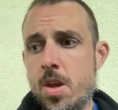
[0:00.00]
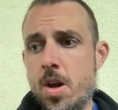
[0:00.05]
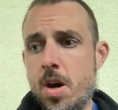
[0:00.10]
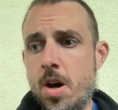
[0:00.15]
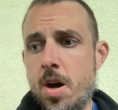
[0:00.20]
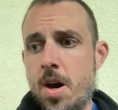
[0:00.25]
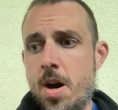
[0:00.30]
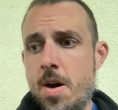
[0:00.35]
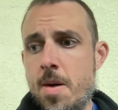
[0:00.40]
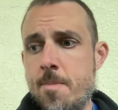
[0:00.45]

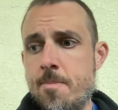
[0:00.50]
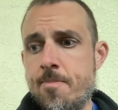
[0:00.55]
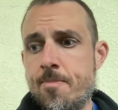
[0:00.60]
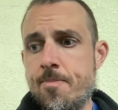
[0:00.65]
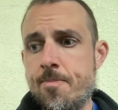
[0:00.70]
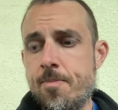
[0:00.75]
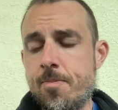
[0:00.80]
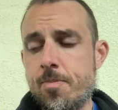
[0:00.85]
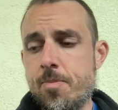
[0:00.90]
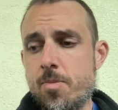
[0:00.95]
um,
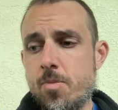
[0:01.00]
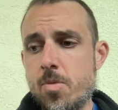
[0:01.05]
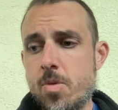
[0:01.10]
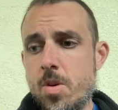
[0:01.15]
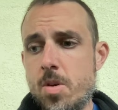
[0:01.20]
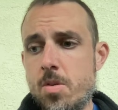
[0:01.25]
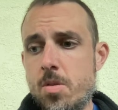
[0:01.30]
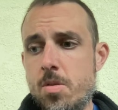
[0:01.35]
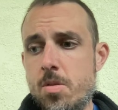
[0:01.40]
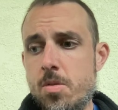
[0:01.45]

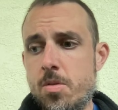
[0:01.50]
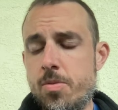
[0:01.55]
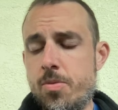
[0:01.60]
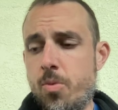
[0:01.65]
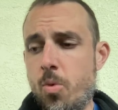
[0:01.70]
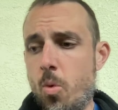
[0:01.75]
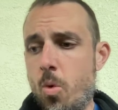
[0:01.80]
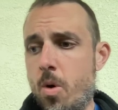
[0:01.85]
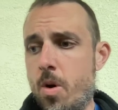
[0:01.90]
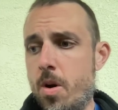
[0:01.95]

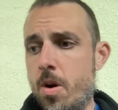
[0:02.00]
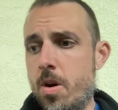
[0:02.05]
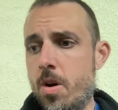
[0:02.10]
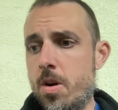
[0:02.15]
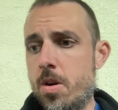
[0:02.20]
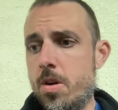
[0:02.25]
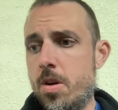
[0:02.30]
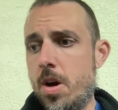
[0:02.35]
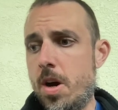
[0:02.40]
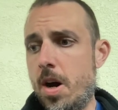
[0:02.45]

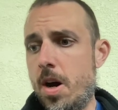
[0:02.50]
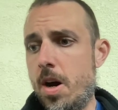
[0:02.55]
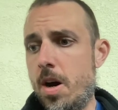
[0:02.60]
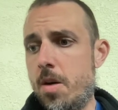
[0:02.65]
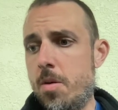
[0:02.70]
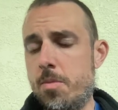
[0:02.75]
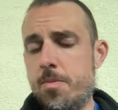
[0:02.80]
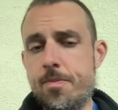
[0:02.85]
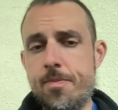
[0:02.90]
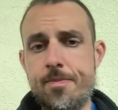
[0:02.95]
for
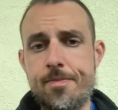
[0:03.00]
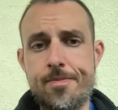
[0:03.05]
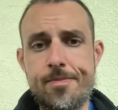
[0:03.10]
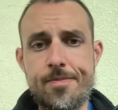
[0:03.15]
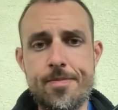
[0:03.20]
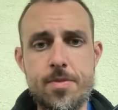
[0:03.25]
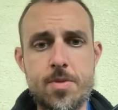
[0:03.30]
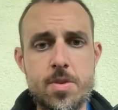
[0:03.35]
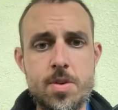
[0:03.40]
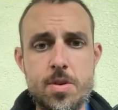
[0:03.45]

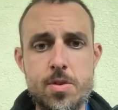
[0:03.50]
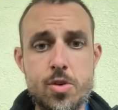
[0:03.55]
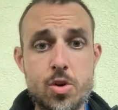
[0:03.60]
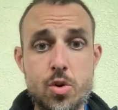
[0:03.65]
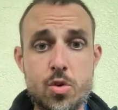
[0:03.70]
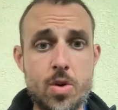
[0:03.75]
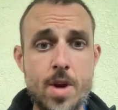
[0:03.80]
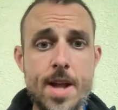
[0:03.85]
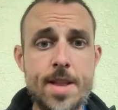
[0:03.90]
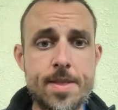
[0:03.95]
to
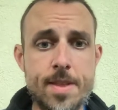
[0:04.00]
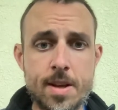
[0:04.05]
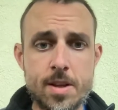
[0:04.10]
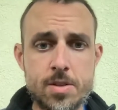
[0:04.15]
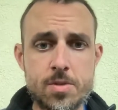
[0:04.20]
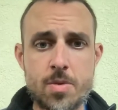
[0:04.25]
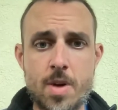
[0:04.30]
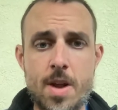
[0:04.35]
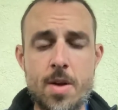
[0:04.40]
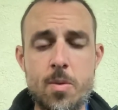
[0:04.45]
create
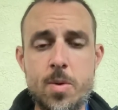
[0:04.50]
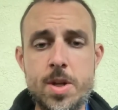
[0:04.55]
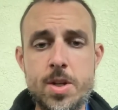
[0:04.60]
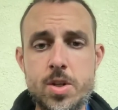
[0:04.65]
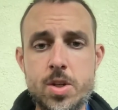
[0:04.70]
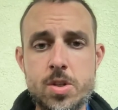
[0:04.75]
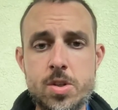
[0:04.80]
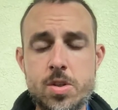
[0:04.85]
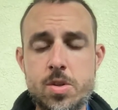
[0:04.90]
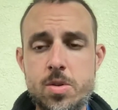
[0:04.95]
things, right? We
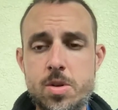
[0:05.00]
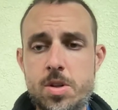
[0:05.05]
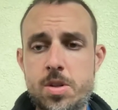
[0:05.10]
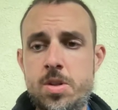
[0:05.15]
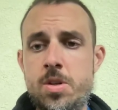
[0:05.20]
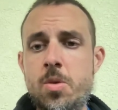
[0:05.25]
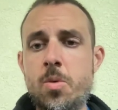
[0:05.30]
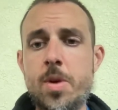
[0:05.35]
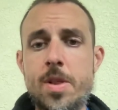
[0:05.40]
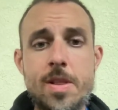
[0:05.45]
just
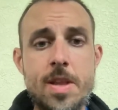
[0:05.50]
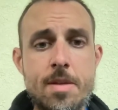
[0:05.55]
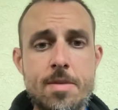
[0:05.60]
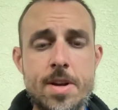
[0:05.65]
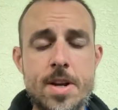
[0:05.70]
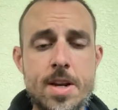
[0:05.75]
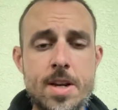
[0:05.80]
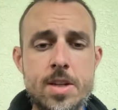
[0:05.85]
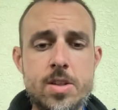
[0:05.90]
we leave it in